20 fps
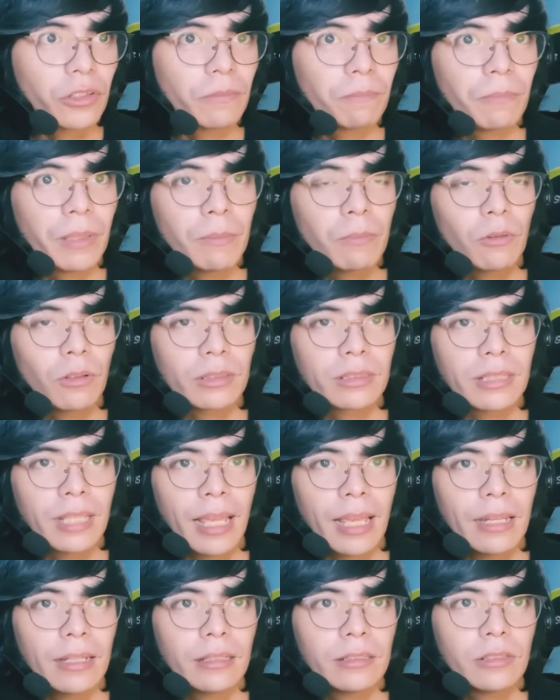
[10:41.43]
people
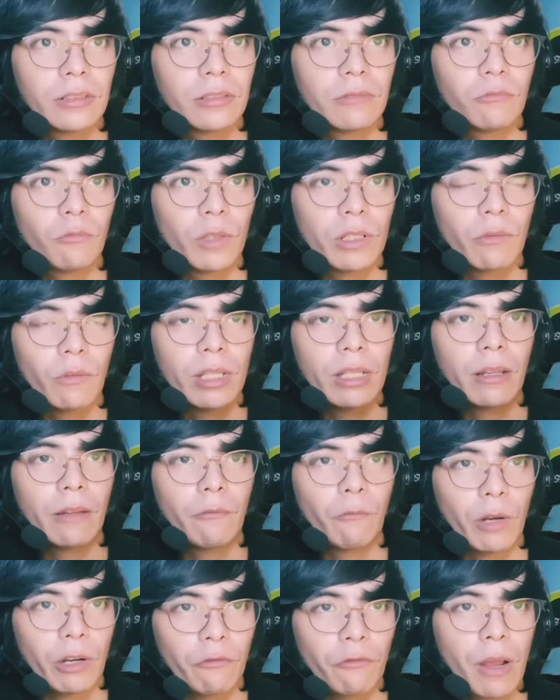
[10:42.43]
tend,
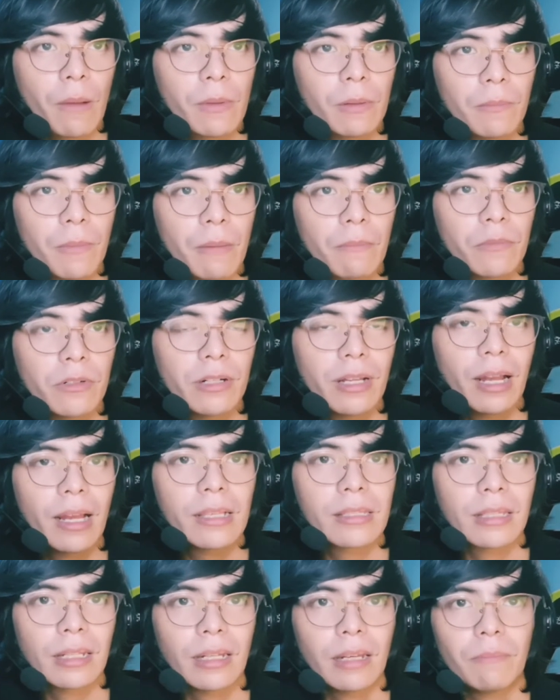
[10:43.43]
when a family member
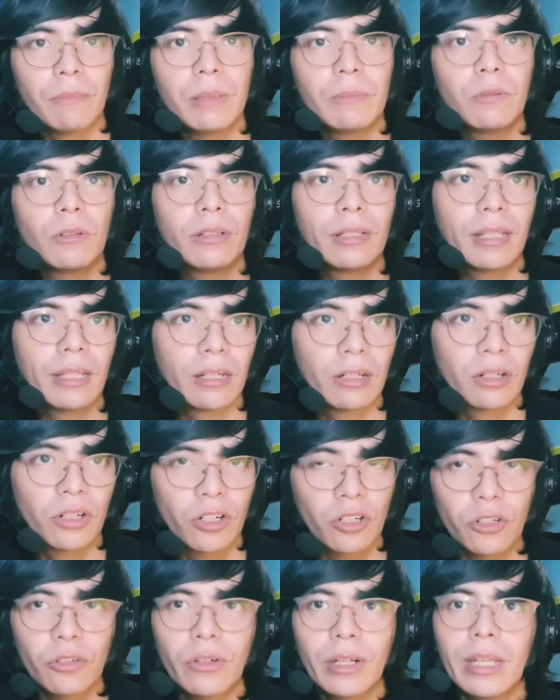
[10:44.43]
dies and then people
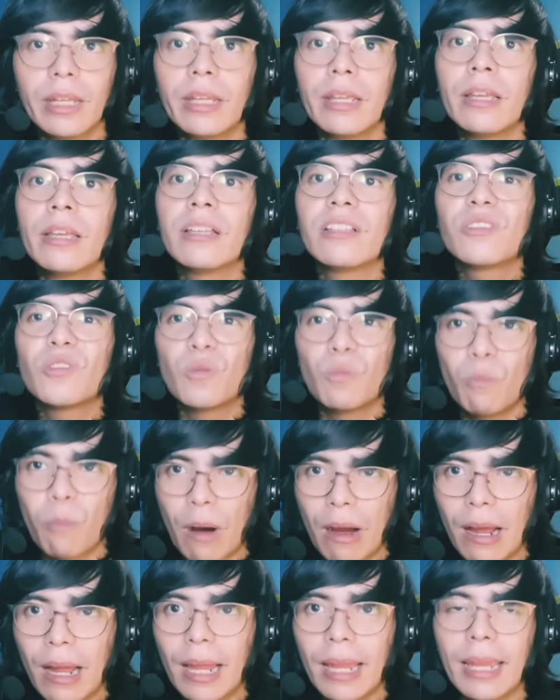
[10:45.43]
hurry to
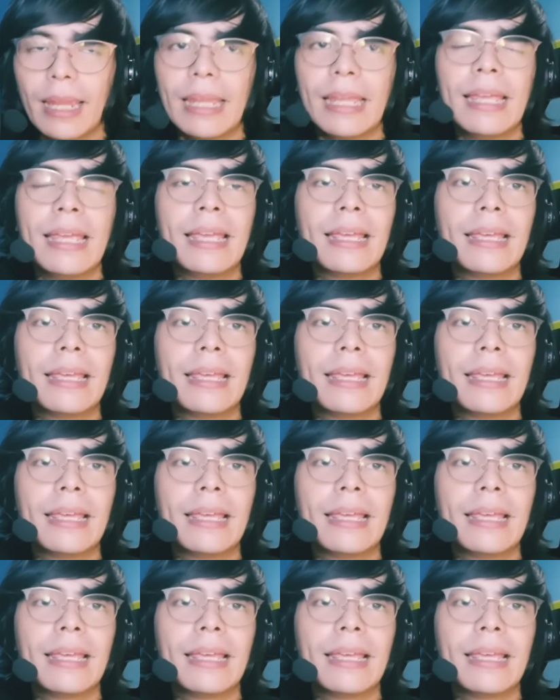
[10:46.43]
buy,